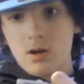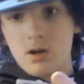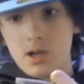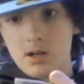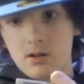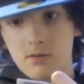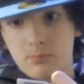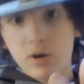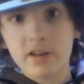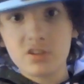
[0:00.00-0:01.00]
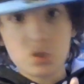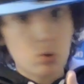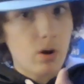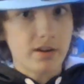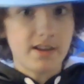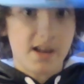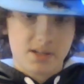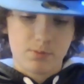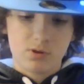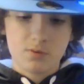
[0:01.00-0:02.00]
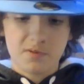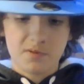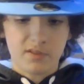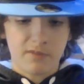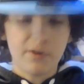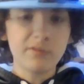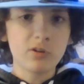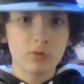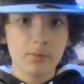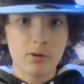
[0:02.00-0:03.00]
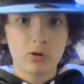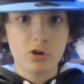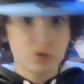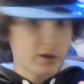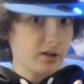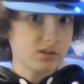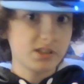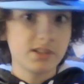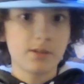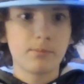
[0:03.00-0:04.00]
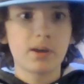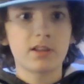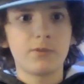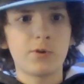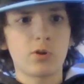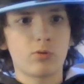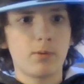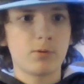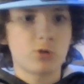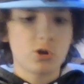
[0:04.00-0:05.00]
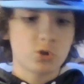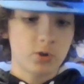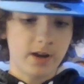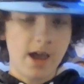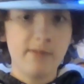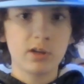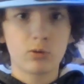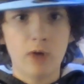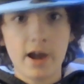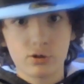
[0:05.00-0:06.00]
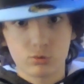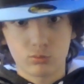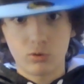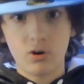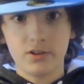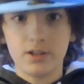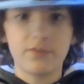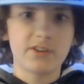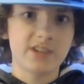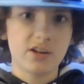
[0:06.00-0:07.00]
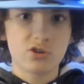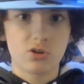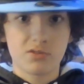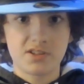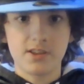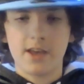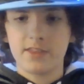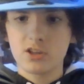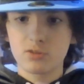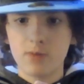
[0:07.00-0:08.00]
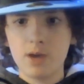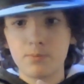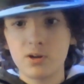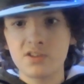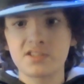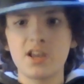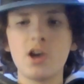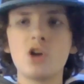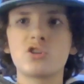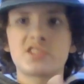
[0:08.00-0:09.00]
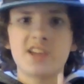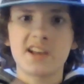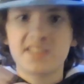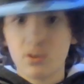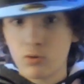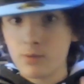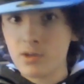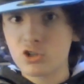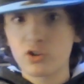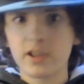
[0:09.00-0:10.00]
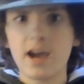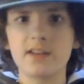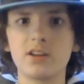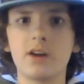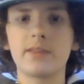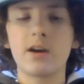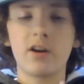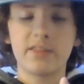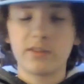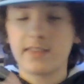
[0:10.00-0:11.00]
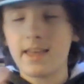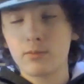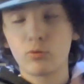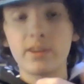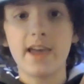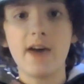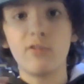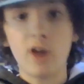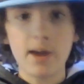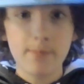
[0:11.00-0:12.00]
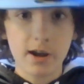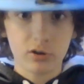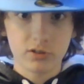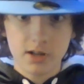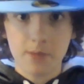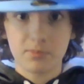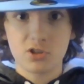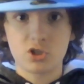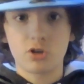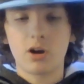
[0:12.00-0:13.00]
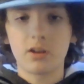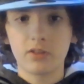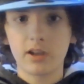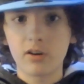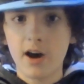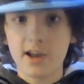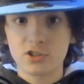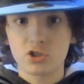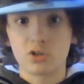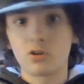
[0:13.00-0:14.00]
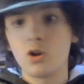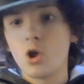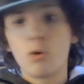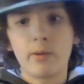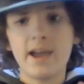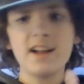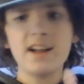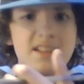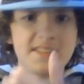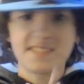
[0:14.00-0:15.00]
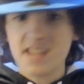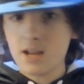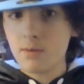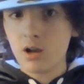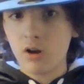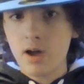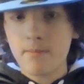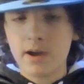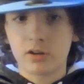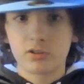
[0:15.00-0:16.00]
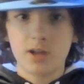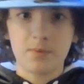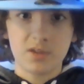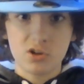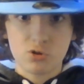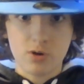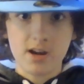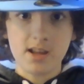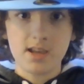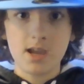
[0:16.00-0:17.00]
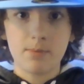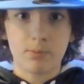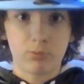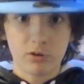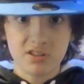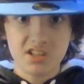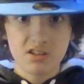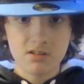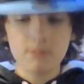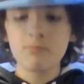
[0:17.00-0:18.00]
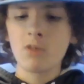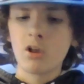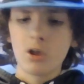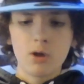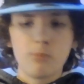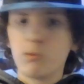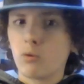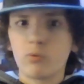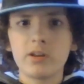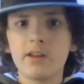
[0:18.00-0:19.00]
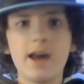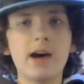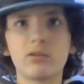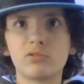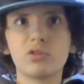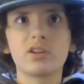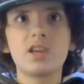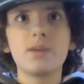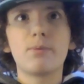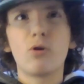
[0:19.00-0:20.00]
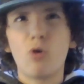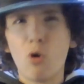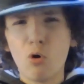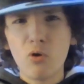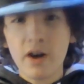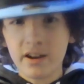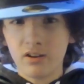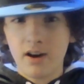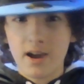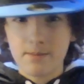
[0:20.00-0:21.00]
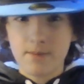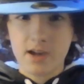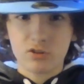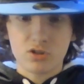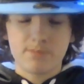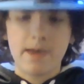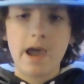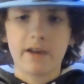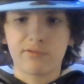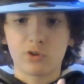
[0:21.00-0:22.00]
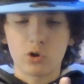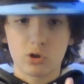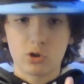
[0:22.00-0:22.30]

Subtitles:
And practice squad, yes, but in terms of the 53-man roster, guaranteed them making the 53-man roster and having an actual role on defense, I just don't see that. These are my opinions, just signings they want to make sure they got done. That way they have linebacker depth this year, unlike last year. We had an insane amount of linebacker depth in training camp and preseason, but we did not really keep a whole lot of linebackers back for the